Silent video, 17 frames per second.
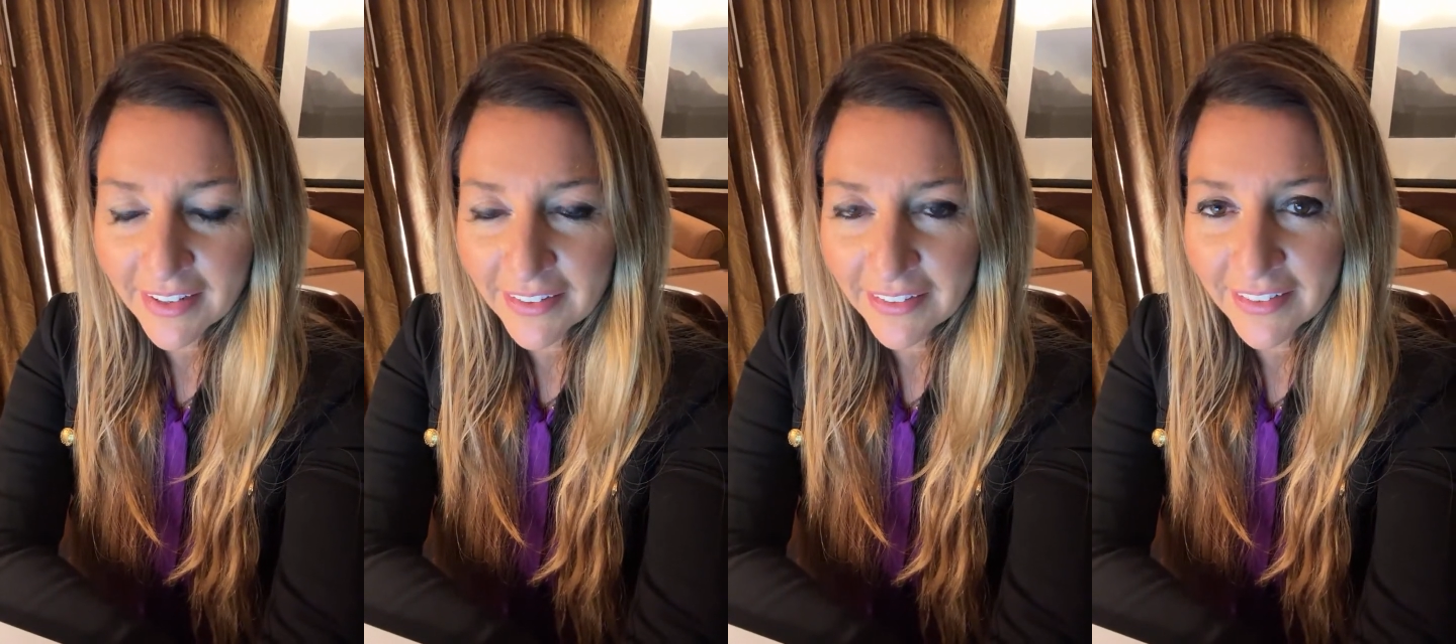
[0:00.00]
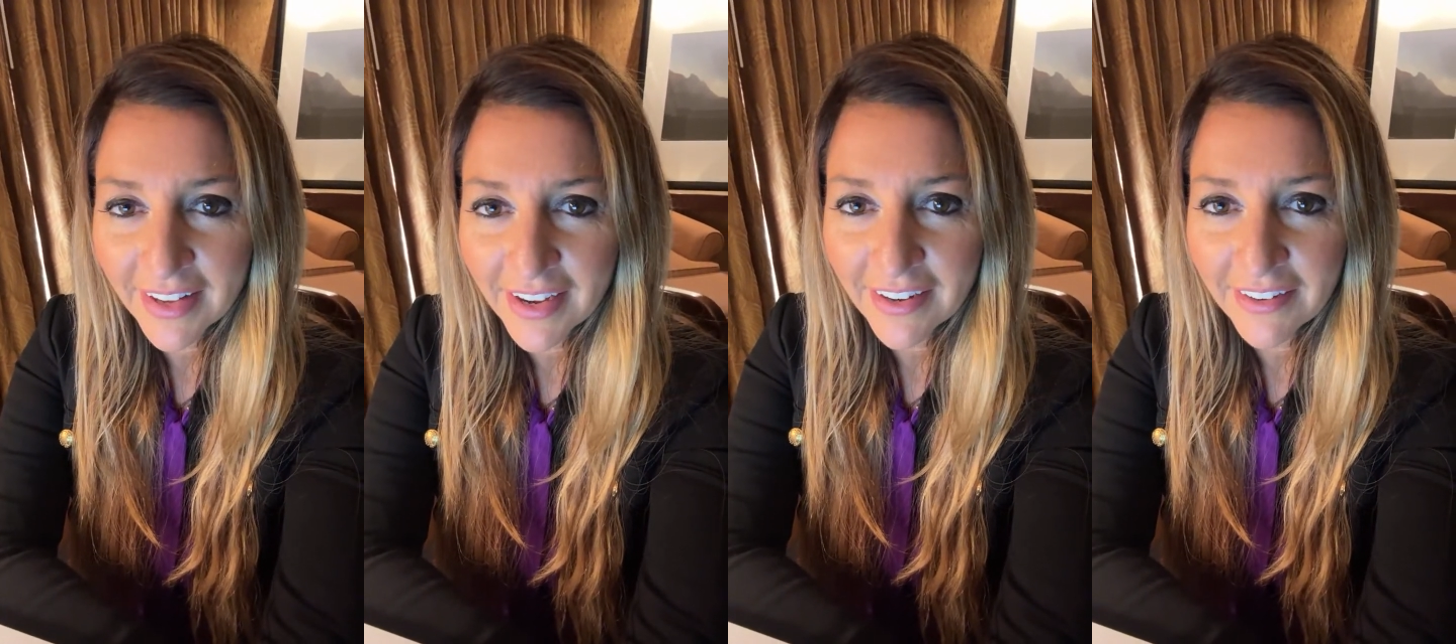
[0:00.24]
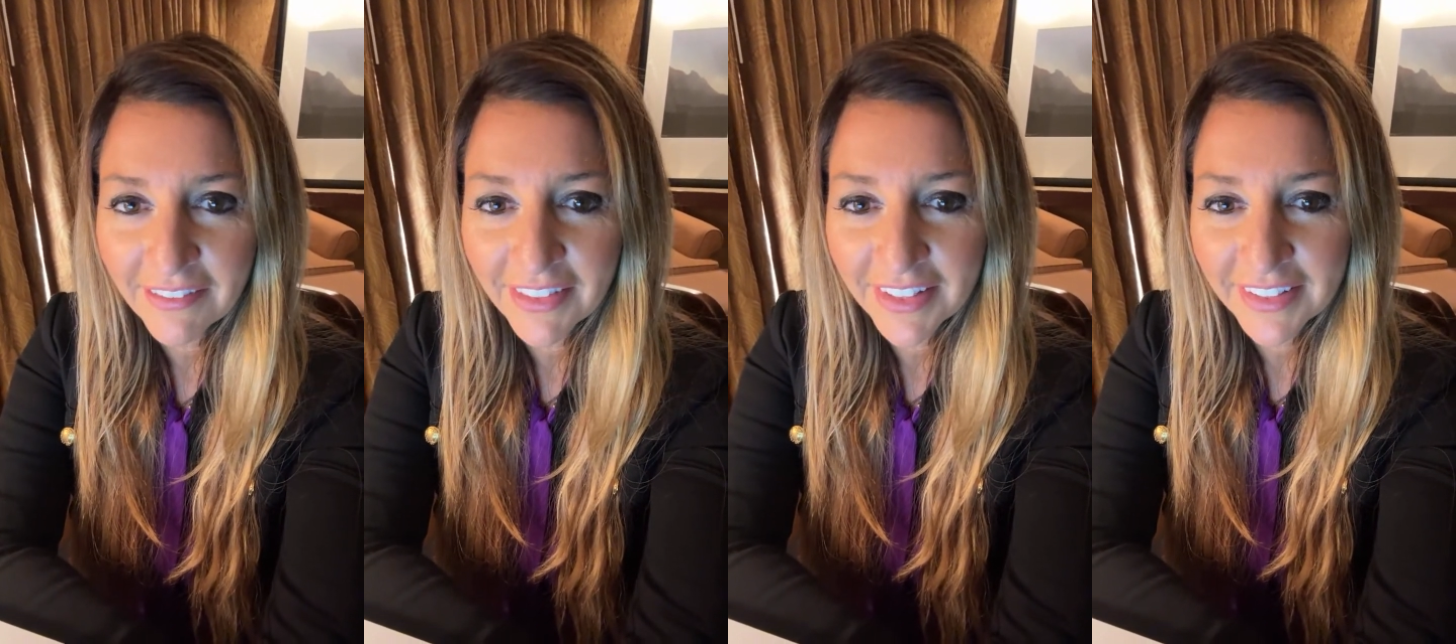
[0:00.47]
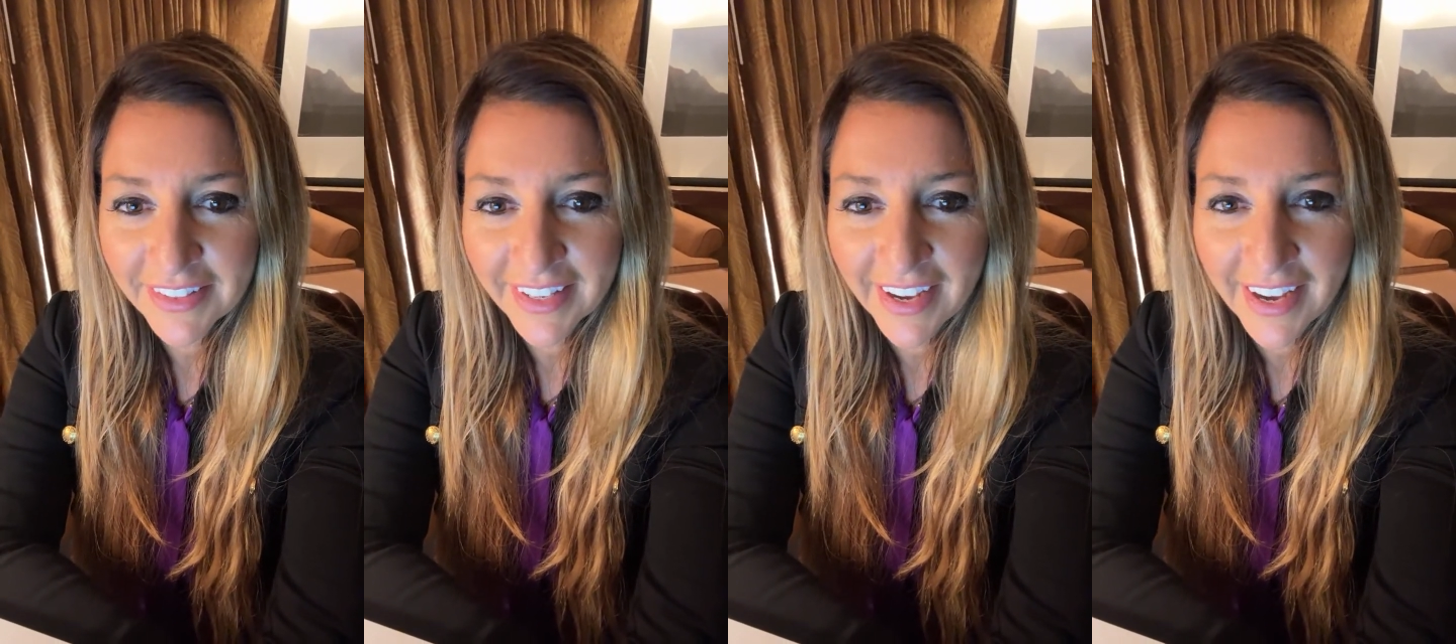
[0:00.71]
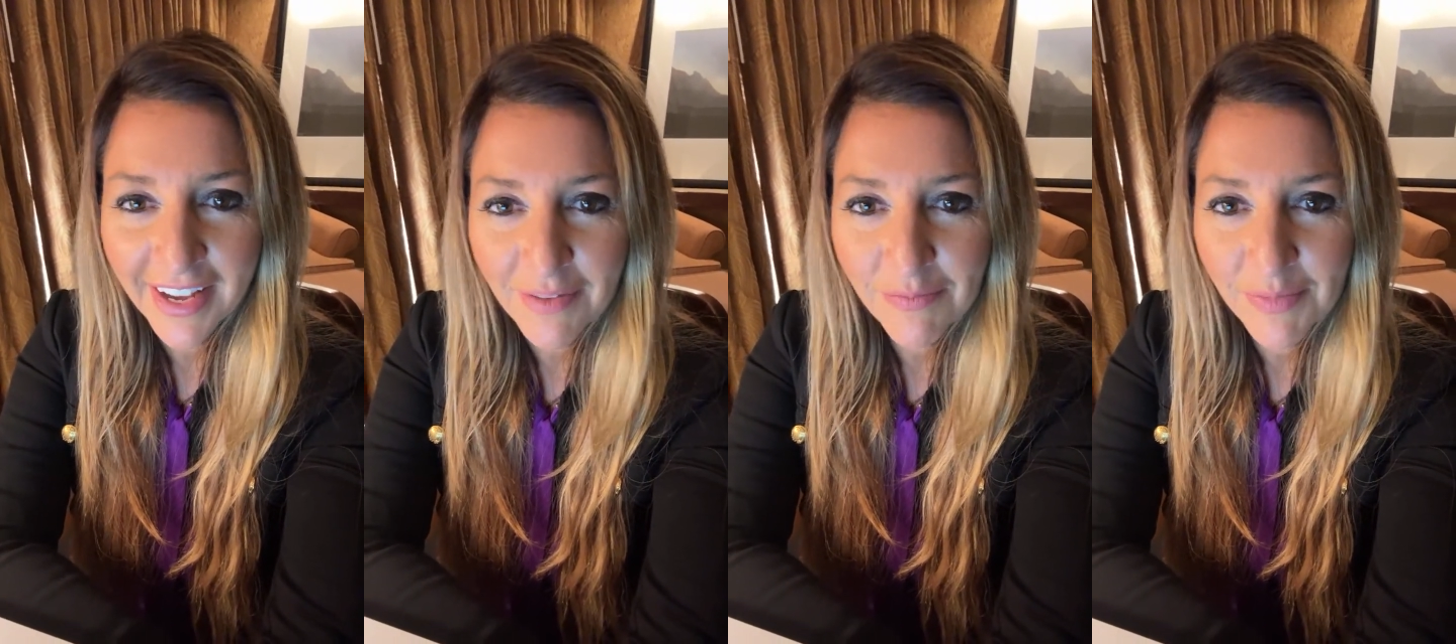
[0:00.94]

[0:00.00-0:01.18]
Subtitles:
a lot of the time